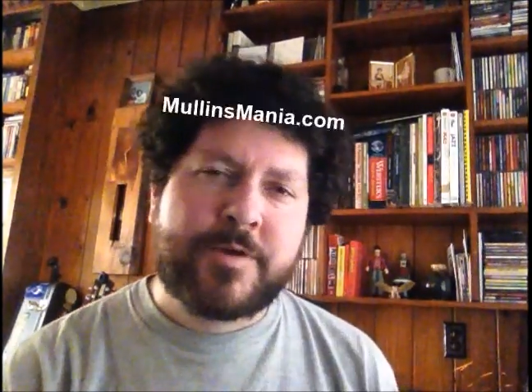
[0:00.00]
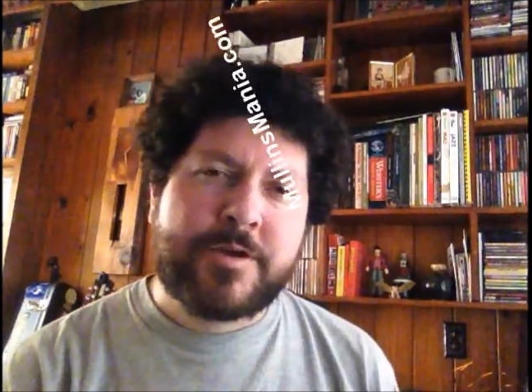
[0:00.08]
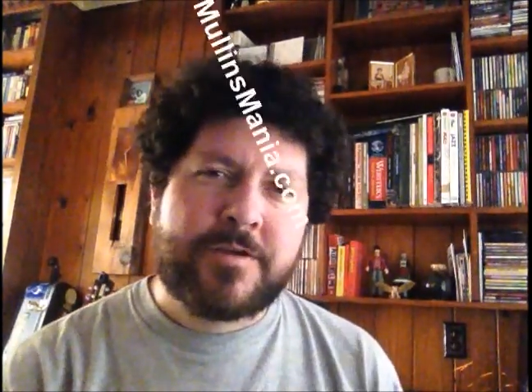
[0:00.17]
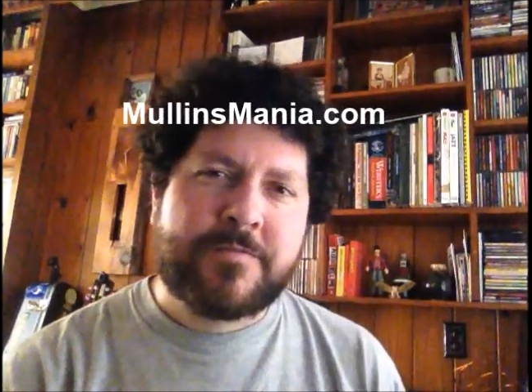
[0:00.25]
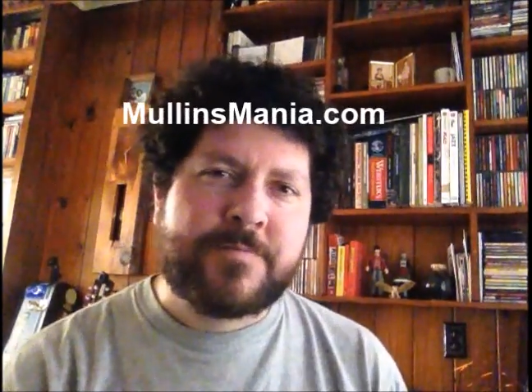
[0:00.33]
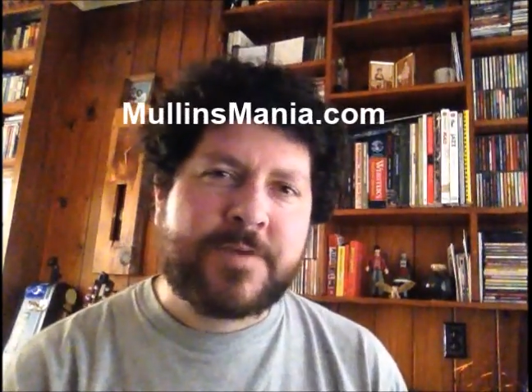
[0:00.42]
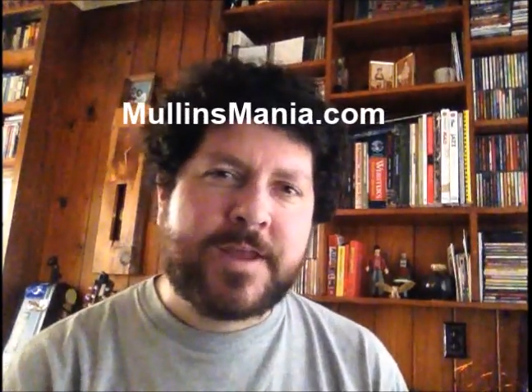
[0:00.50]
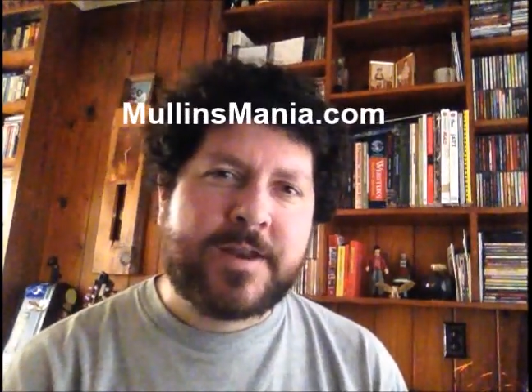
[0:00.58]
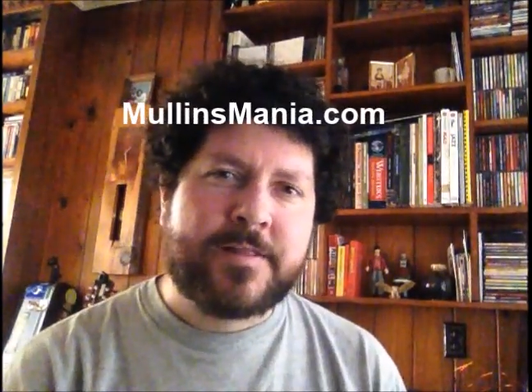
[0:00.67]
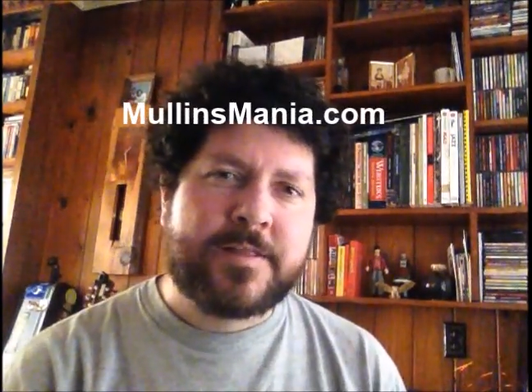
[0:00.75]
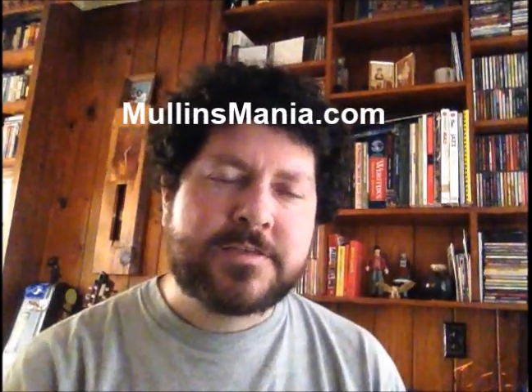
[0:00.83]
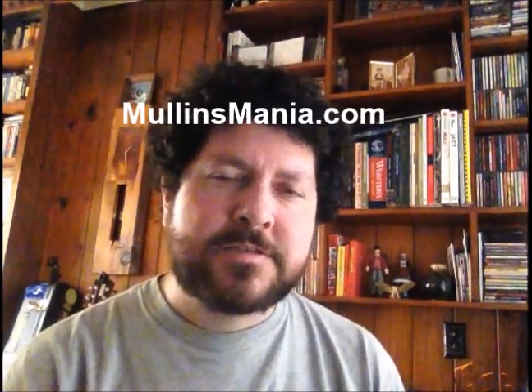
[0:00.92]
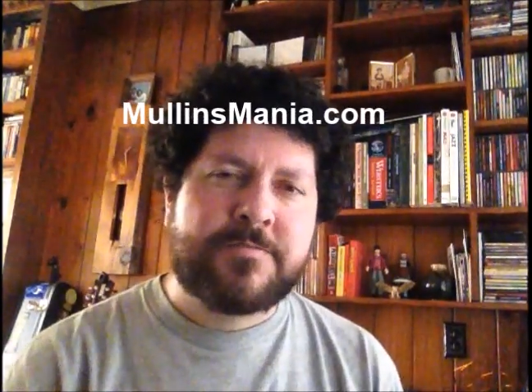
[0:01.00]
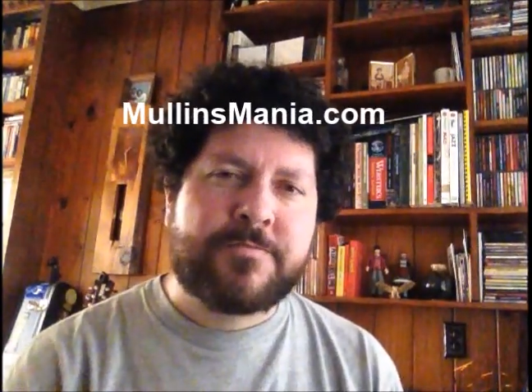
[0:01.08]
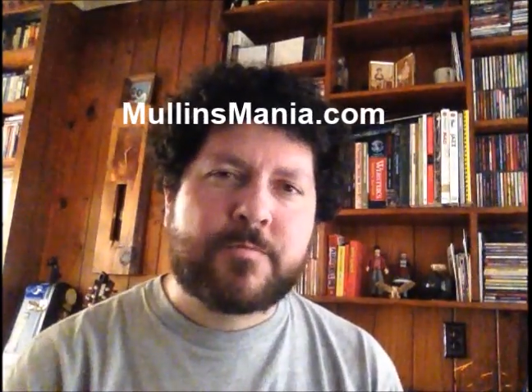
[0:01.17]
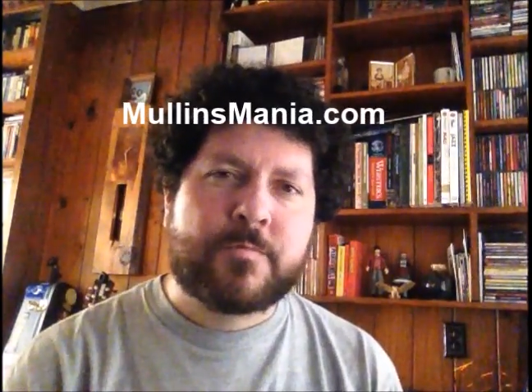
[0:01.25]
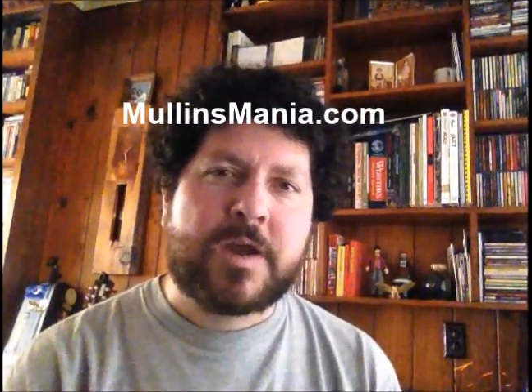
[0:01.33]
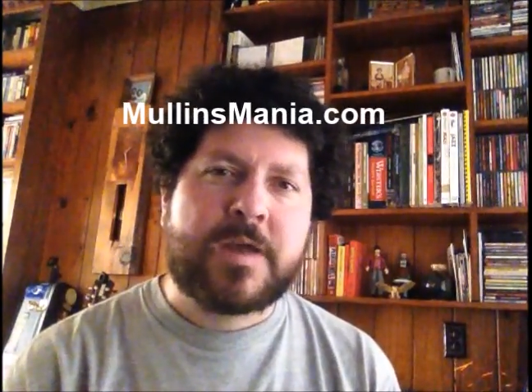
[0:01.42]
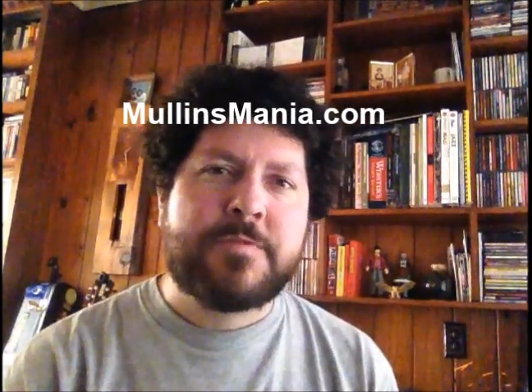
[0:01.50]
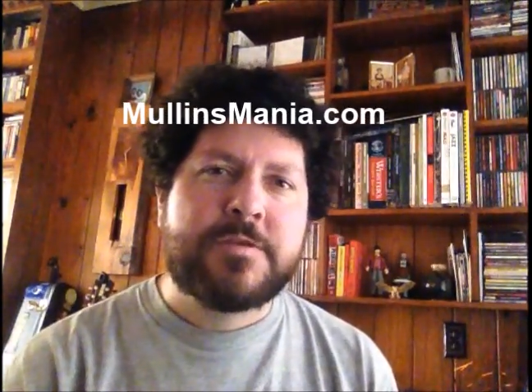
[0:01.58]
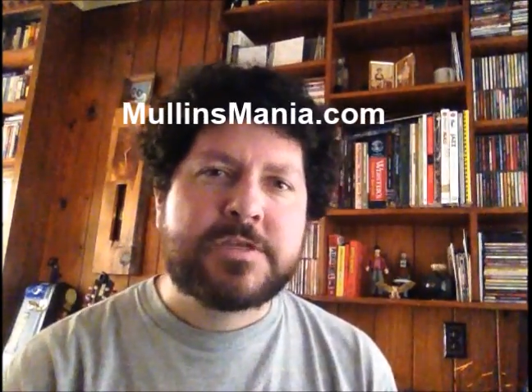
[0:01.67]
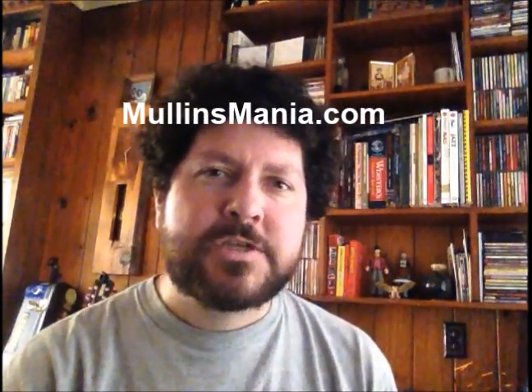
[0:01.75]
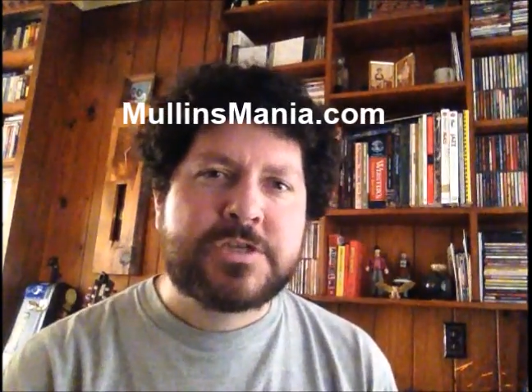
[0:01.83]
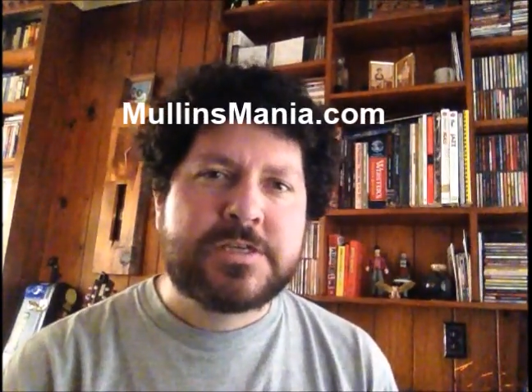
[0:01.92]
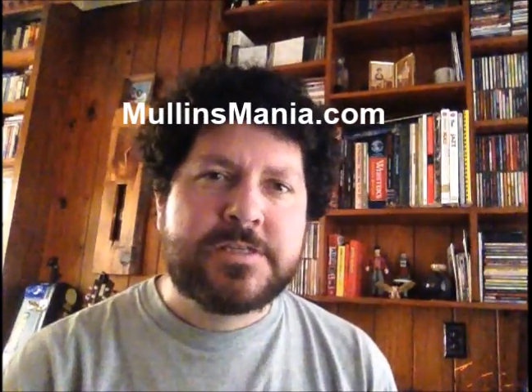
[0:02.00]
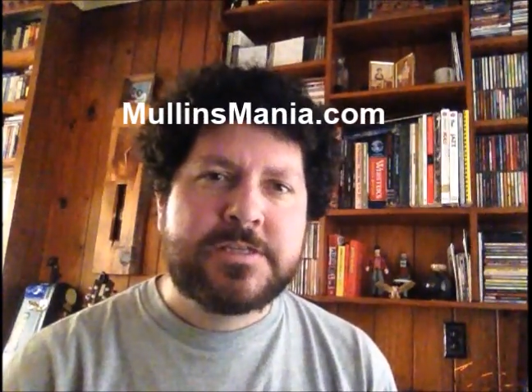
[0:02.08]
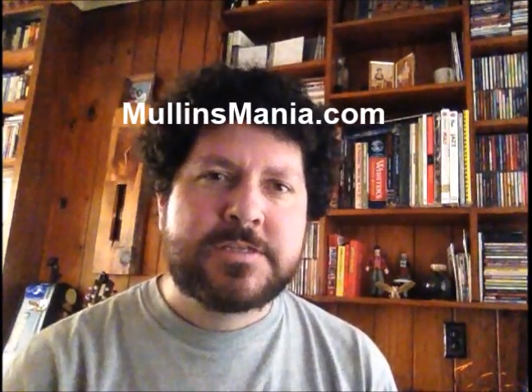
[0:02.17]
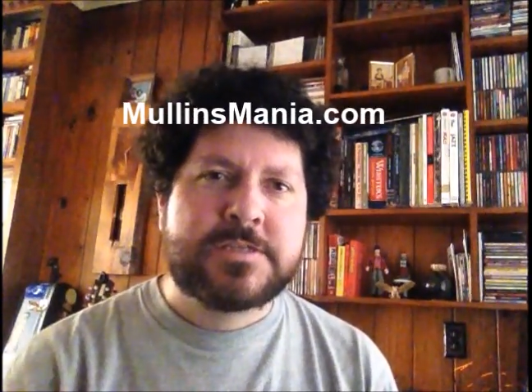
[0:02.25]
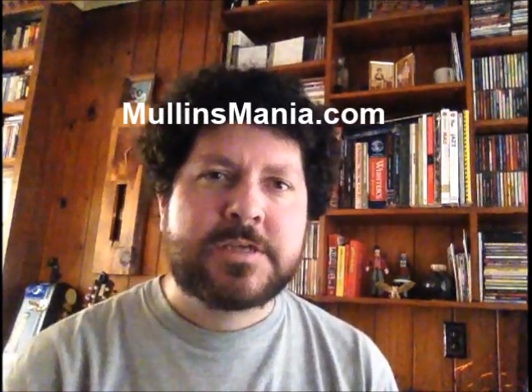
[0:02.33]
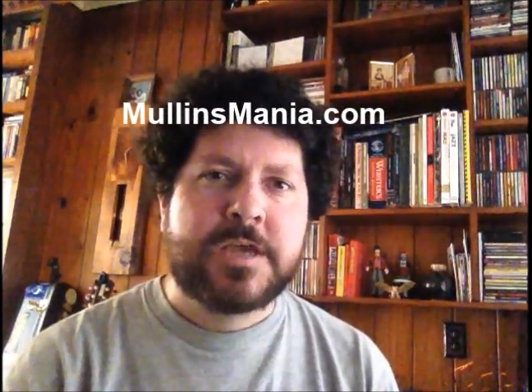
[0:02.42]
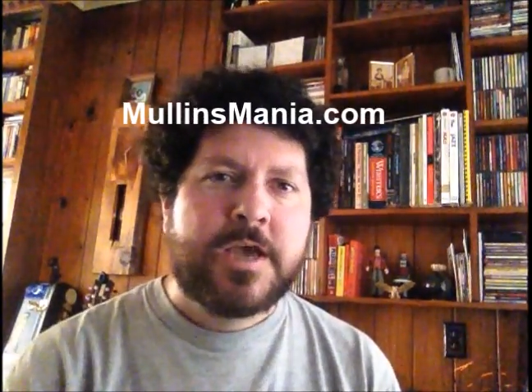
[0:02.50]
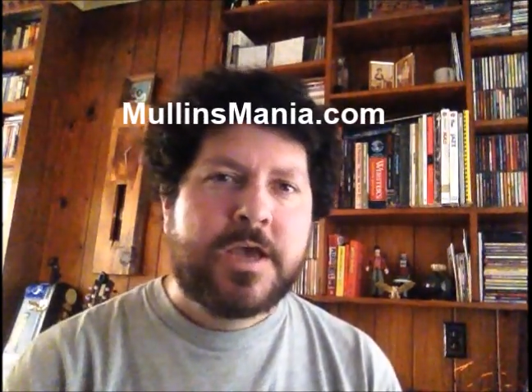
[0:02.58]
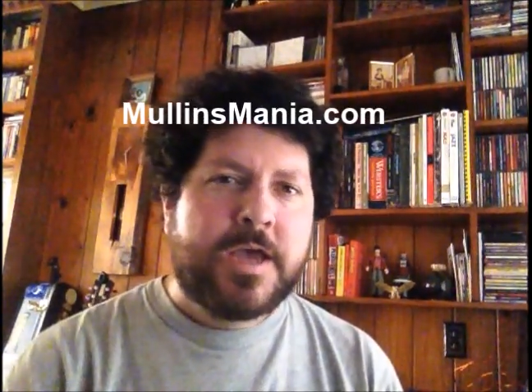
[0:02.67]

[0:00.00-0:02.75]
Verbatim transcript: where you can find a list of great musicians